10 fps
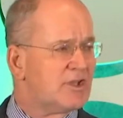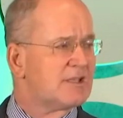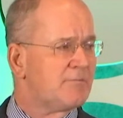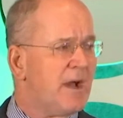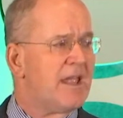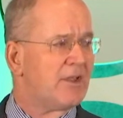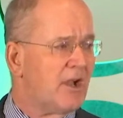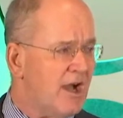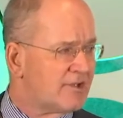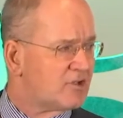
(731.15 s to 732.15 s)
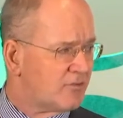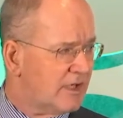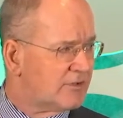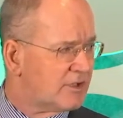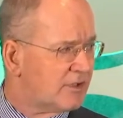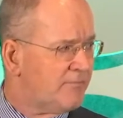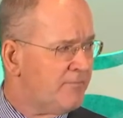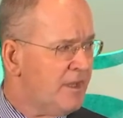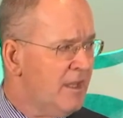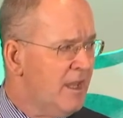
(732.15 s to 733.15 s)
just by the cost structure.
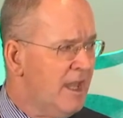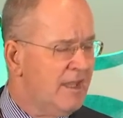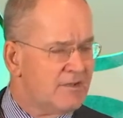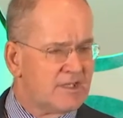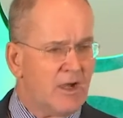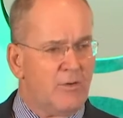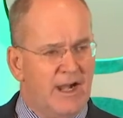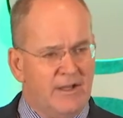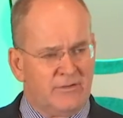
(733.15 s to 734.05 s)
So